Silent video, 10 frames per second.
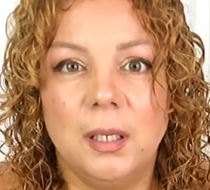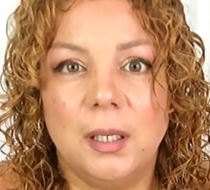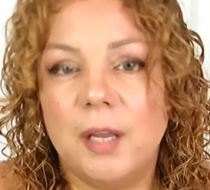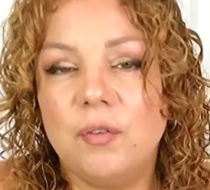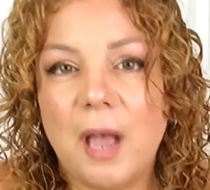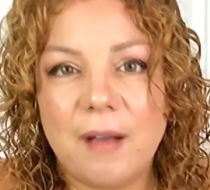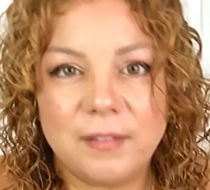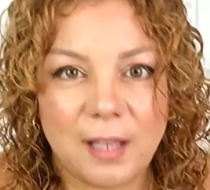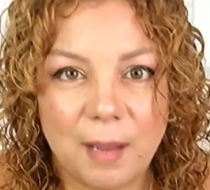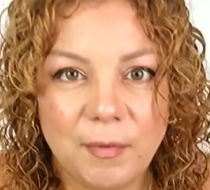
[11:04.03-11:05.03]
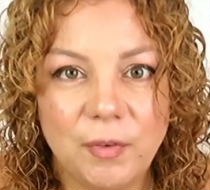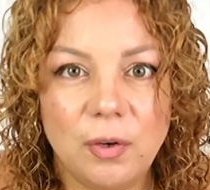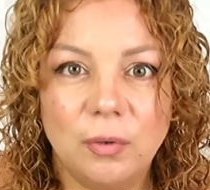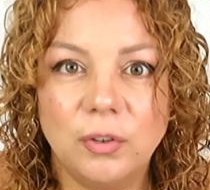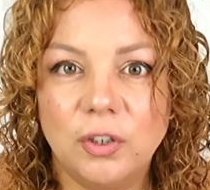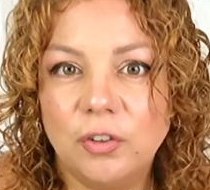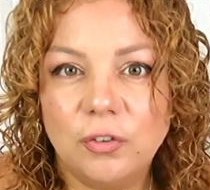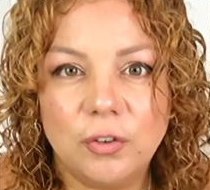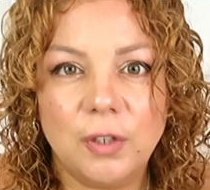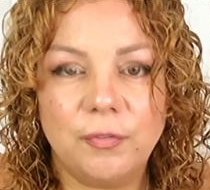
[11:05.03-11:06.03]
If you have time, if you don't, you could
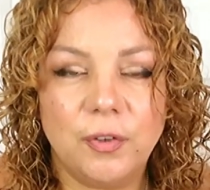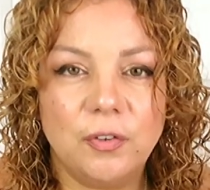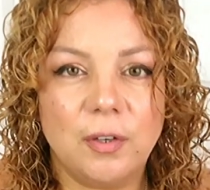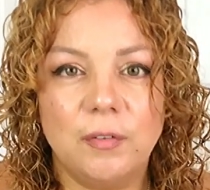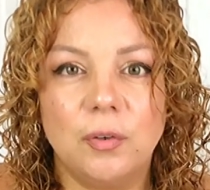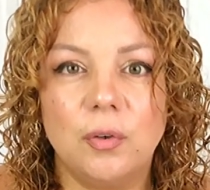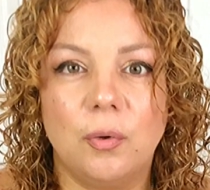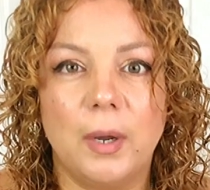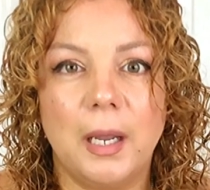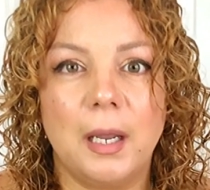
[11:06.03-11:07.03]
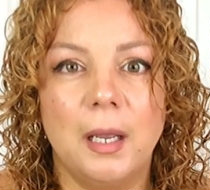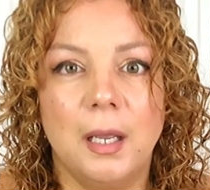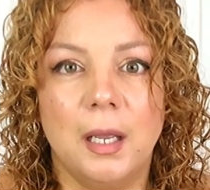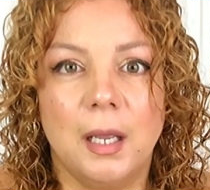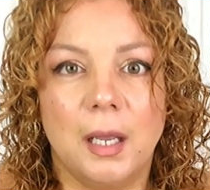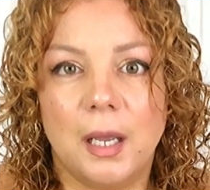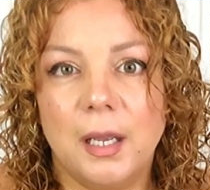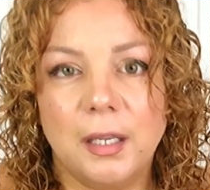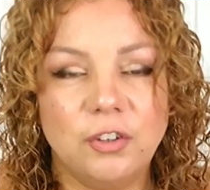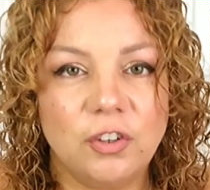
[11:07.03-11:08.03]
just diffuse it real quick.
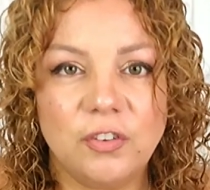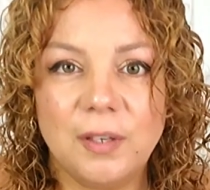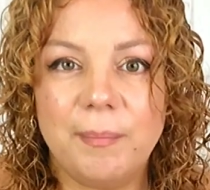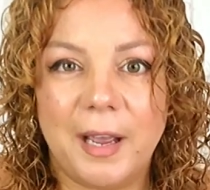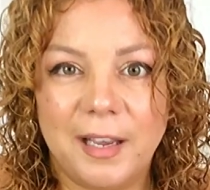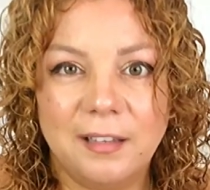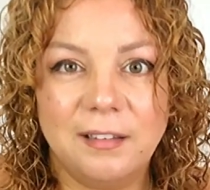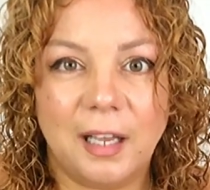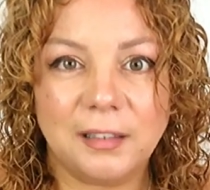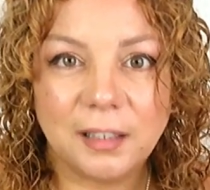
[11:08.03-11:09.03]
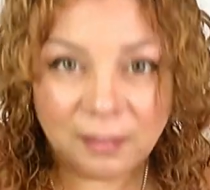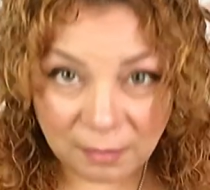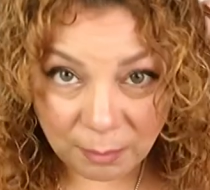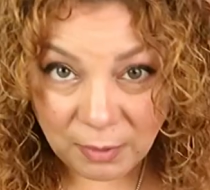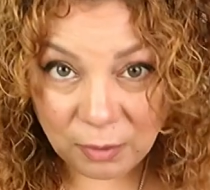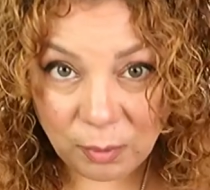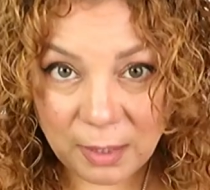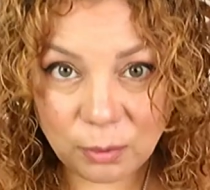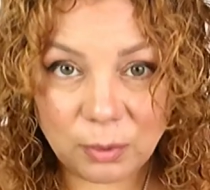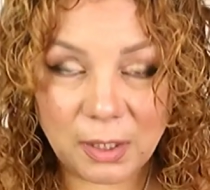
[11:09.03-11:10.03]
It just depends. I think sometimes when I
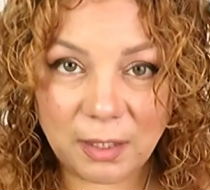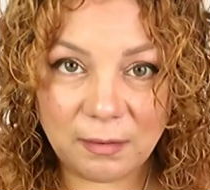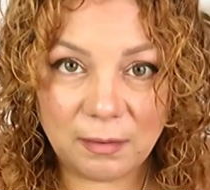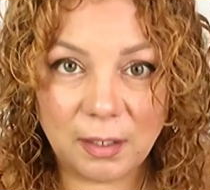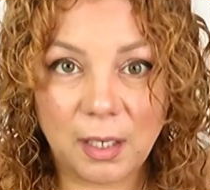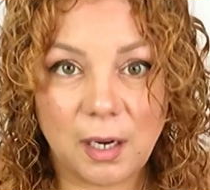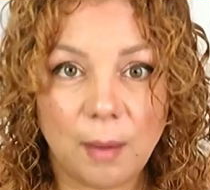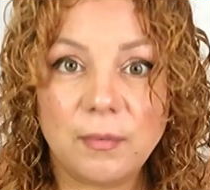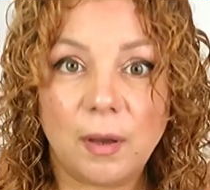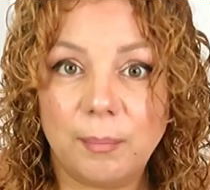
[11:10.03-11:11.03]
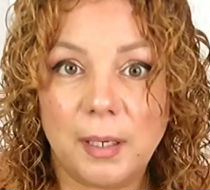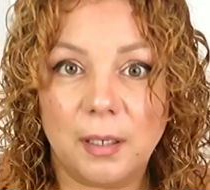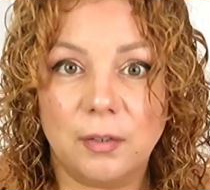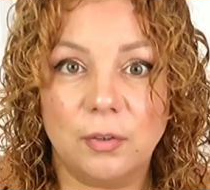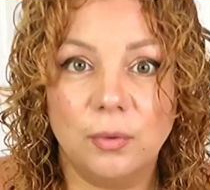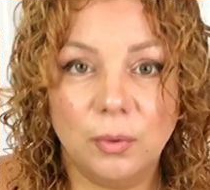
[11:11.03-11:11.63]
do this, it comes out better too.